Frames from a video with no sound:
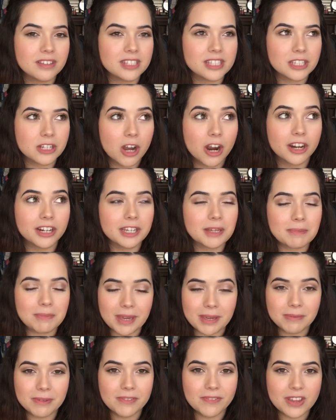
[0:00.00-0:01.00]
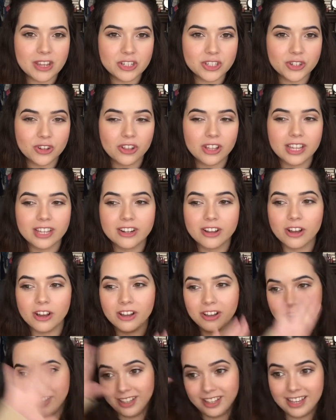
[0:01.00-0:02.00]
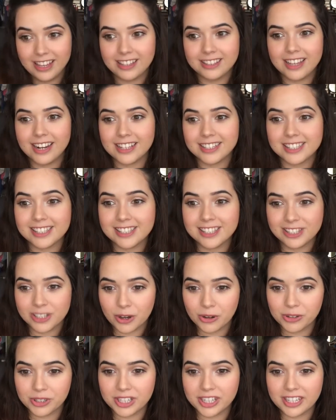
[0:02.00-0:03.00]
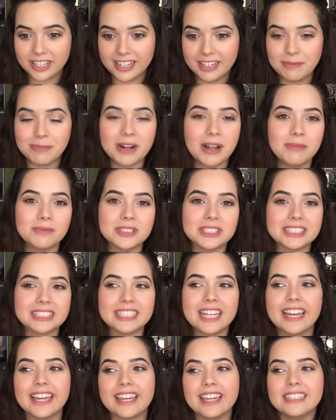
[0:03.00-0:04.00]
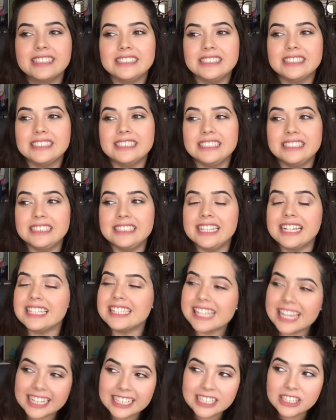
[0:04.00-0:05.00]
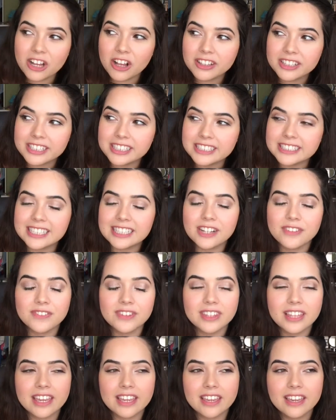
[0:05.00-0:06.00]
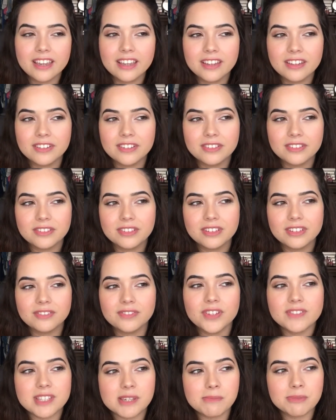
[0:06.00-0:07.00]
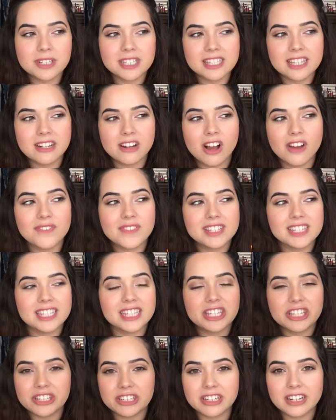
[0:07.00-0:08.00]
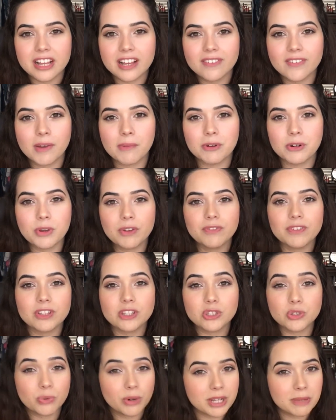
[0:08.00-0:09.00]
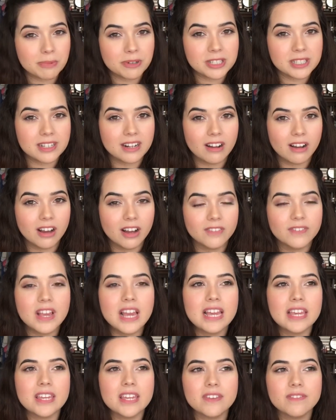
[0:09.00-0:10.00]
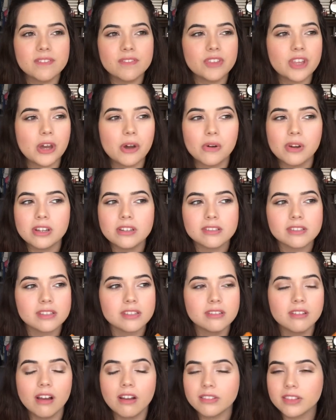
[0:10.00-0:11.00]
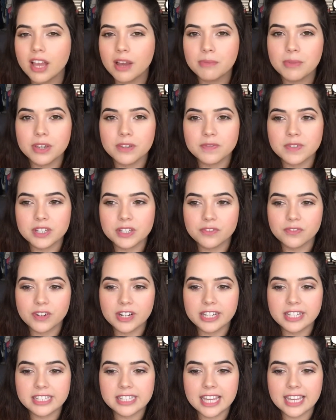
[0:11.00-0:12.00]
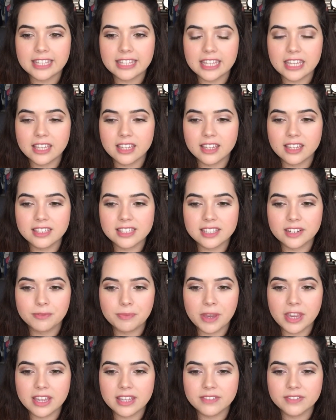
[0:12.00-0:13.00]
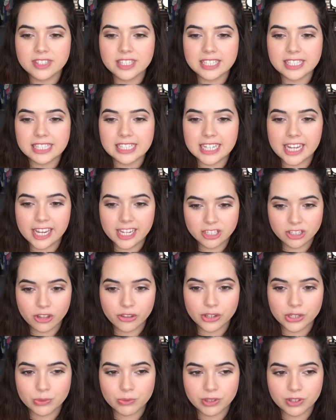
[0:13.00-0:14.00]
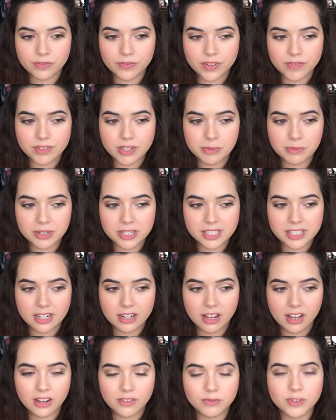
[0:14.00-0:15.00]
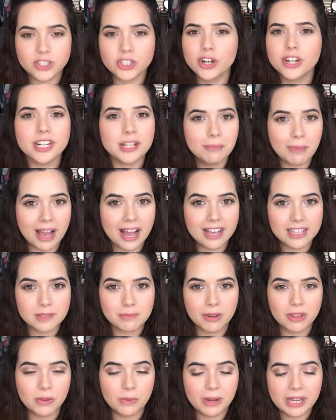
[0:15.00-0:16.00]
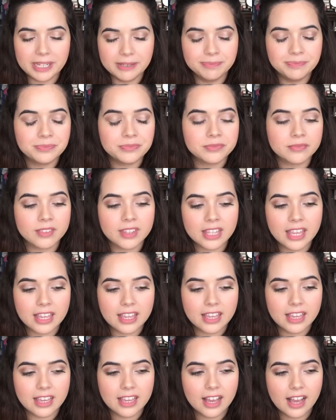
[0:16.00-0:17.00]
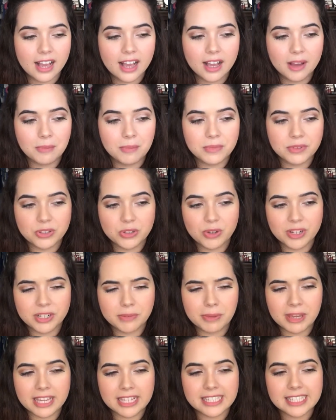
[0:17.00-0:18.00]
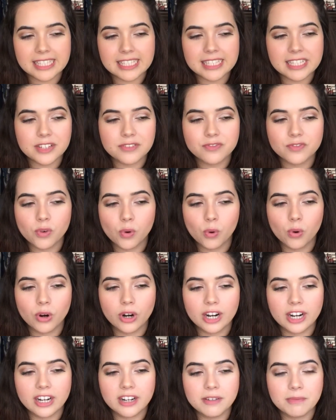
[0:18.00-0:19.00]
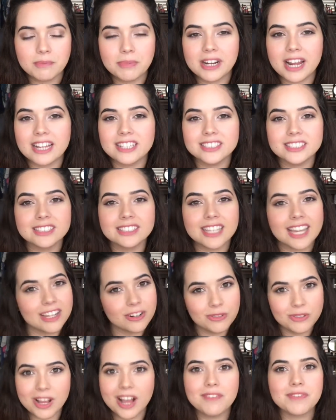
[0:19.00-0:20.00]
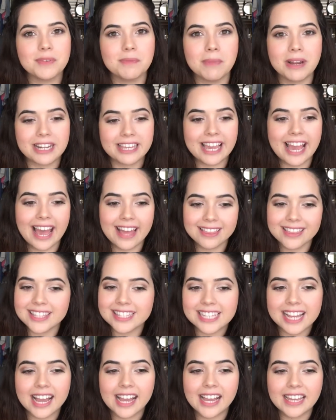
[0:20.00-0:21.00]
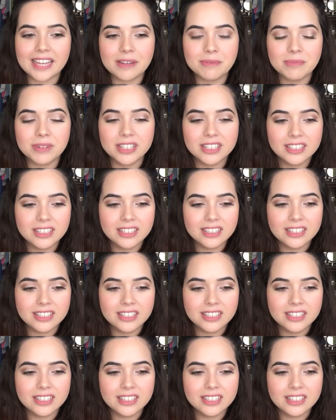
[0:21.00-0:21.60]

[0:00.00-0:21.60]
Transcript: Sakari Baby Facial, and oh, that is so good, but I'm just like, it's $80, and I feel like 15% off isn't good enough. I'm gonna wait for the 20% off, even though it's not that big of a difference. I think instead of paying $68 with the 15% off, which already passed, by the way, you end up paying $64, but I don't have the money at the time,